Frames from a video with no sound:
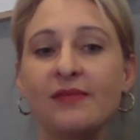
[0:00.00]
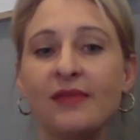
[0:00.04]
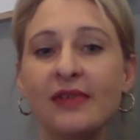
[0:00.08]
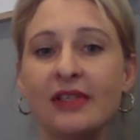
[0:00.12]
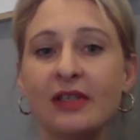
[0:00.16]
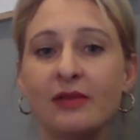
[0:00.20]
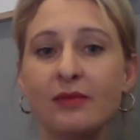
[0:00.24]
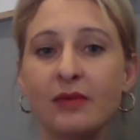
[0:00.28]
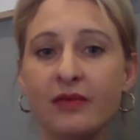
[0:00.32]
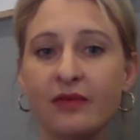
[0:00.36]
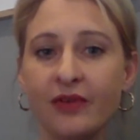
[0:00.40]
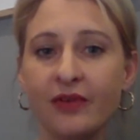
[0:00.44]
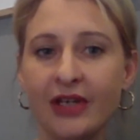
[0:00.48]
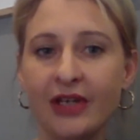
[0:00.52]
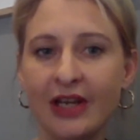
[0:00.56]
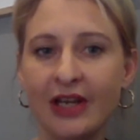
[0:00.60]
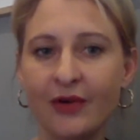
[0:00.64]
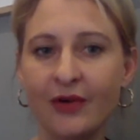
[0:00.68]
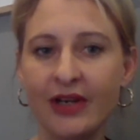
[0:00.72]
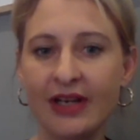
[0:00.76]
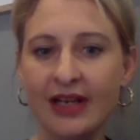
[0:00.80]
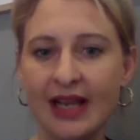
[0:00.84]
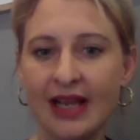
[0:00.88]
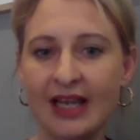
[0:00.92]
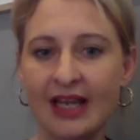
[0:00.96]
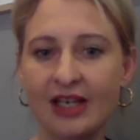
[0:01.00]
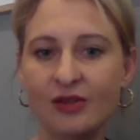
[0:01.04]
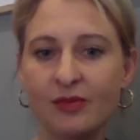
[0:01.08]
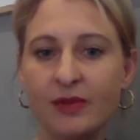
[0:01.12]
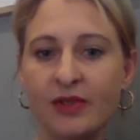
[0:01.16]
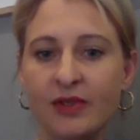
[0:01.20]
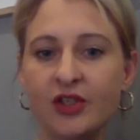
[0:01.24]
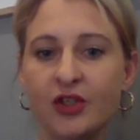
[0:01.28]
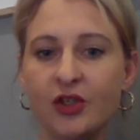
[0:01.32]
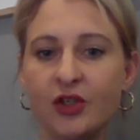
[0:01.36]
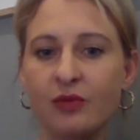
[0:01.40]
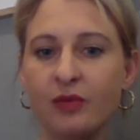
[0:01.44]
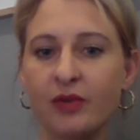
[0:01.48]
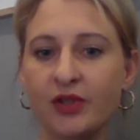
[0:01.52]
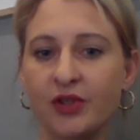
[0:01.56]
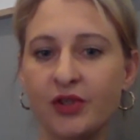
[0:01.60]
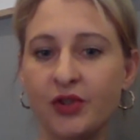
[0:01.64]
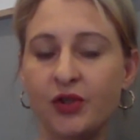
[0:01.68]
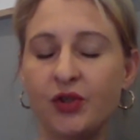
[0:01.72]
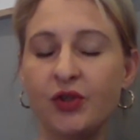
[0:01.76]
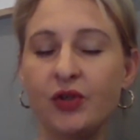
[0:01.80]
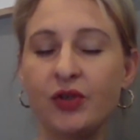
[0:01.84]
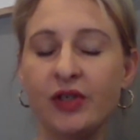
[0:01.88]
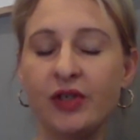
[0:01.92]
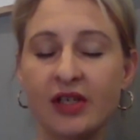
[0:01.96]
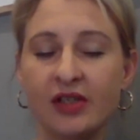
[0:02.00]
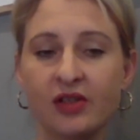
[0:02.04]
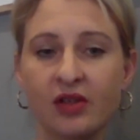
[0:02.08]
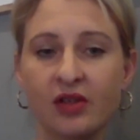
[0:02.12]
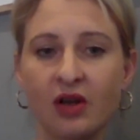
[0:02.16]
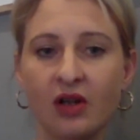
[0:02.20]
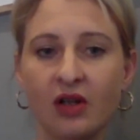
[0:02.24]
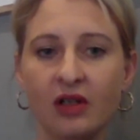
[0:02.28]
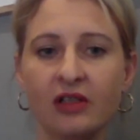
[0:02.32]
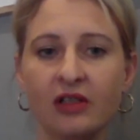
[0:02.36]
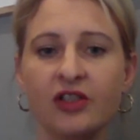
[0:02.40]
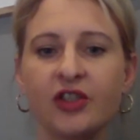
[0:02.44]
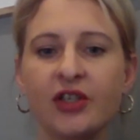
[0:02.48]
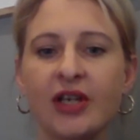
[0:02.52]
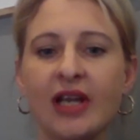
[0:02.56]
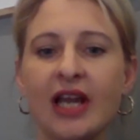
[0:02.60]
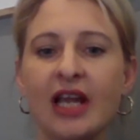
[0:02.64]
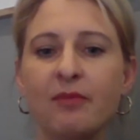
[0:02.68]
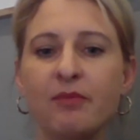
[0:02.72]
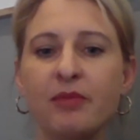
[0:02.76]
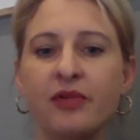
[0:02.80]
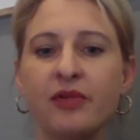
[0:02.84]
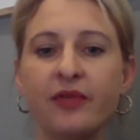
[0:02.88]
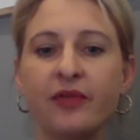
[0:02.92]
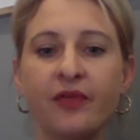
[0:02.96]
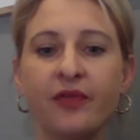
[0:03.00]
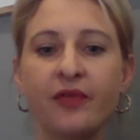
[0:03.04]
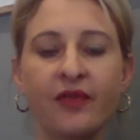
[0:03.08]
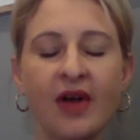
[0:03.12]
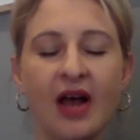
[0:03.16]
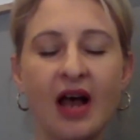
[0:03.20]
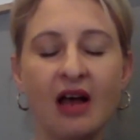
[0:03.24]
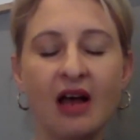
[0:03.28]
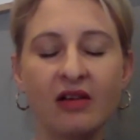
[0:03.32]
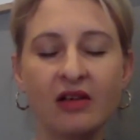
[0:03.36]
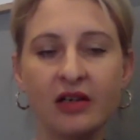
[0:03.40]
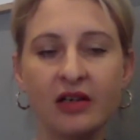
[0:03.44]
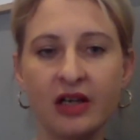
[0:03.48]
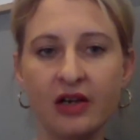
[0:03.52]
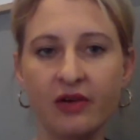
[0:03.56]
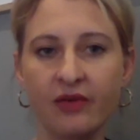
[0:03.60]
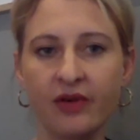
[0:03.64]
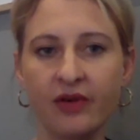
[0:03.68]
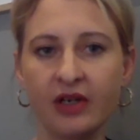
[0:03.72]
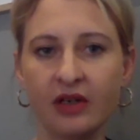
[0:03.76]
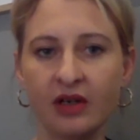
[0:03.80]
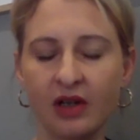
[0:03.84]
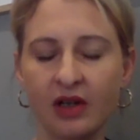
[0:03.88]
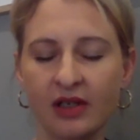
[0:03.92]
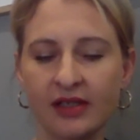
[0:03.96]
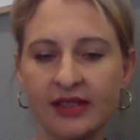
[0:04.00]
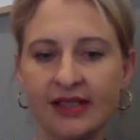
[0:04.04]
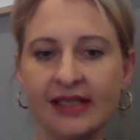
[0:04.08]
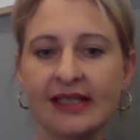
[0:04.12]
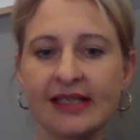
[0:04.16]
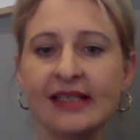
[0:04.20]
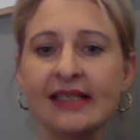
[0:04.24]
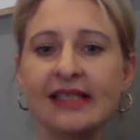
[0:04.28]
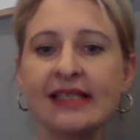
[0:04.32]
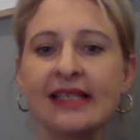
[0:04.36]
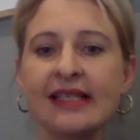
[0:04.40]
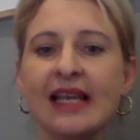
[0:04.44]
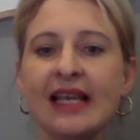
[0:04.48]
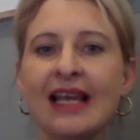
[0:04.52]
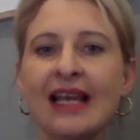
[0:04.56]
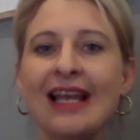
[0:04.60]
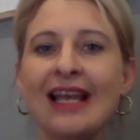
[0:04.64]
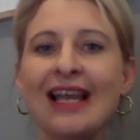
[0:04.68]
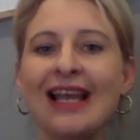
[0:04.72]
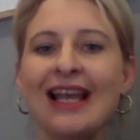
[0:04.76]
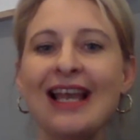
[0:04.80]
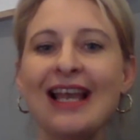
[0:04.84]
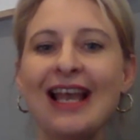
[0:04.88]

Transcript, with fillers: she was fitted with hearing aids when she was two years old. She had profound hearing losses.